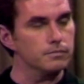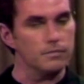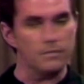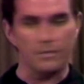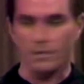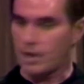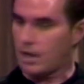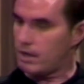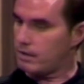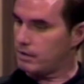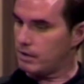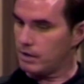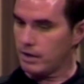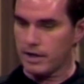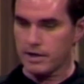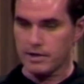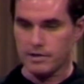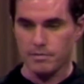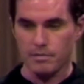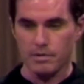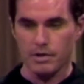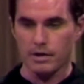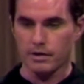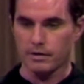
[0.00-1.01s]
Not the
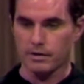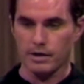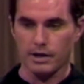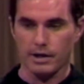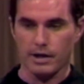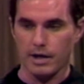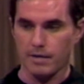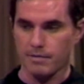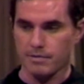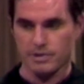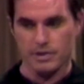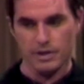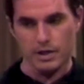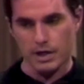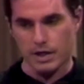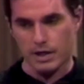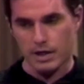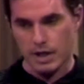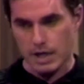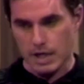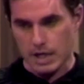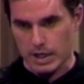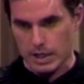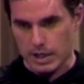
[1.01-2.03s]
last minute. They kept
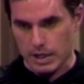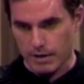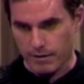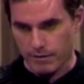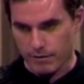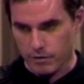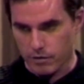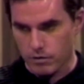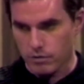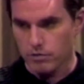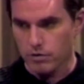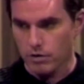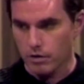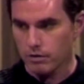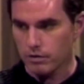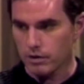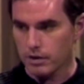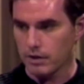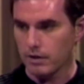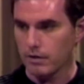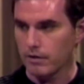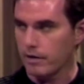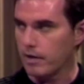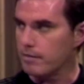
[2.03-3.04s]
saying, if you don't
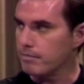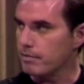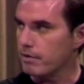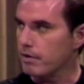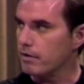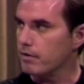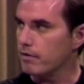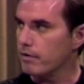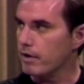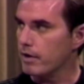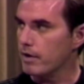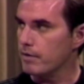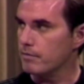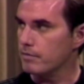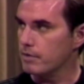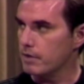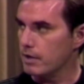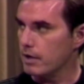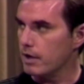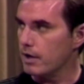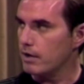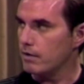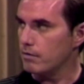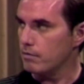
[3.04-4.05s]
kill that program
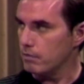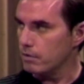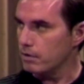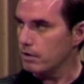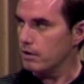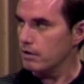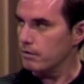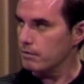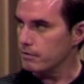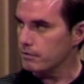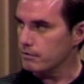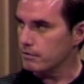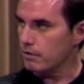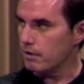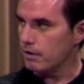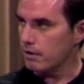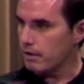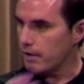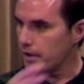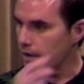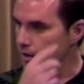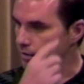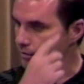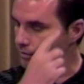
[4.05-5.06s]
tonight, we're going to withdraw
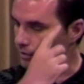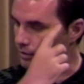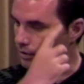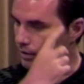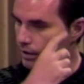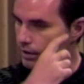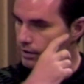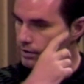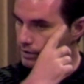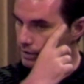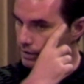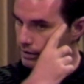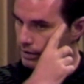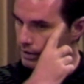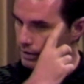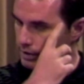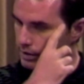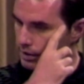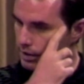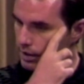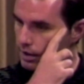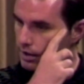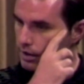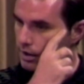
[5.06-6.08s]
our advertising. And they
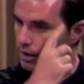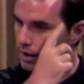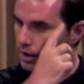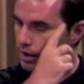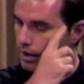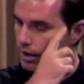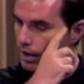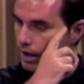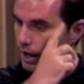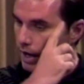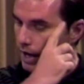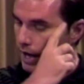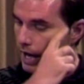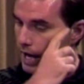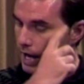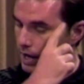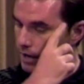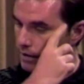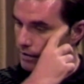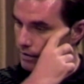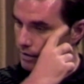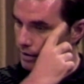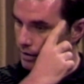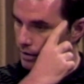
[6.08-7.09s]
did.
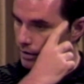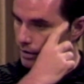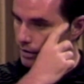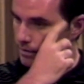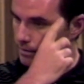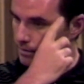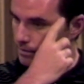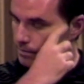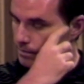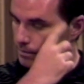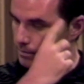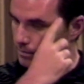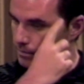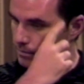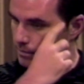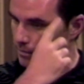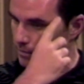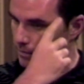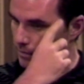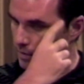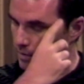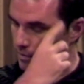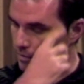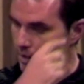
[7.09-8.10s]
And
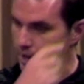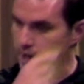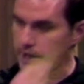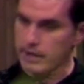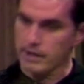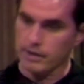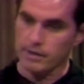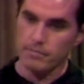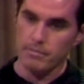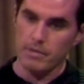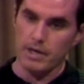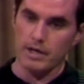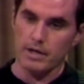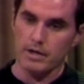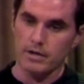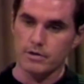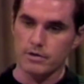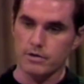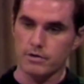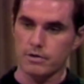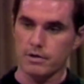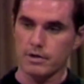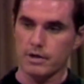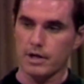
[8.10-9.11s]
the bank
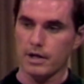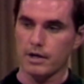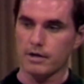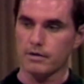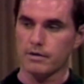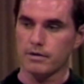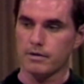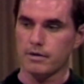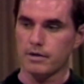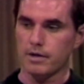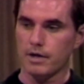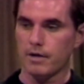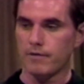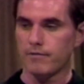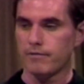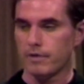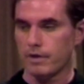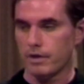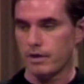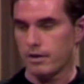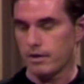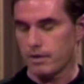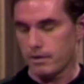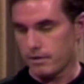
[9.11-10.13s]
managed to get the
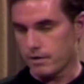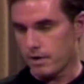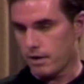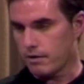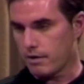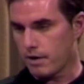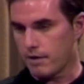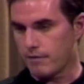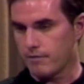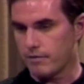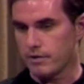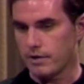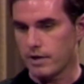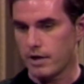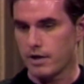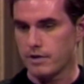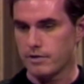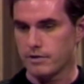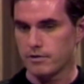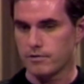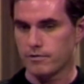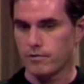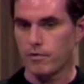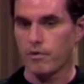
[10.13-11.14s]
other
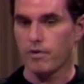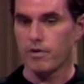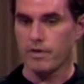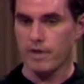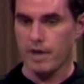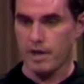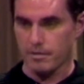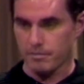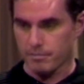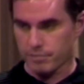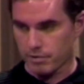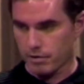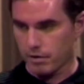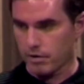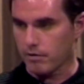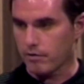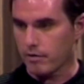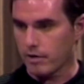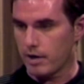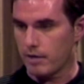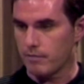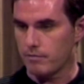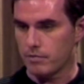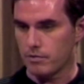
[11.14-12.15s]
advertisers for that
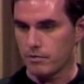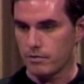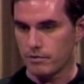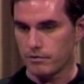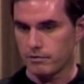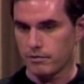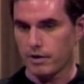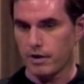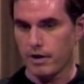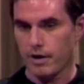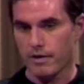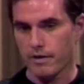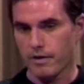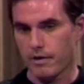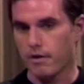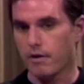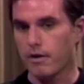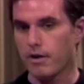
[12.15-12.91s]
program to withdraw their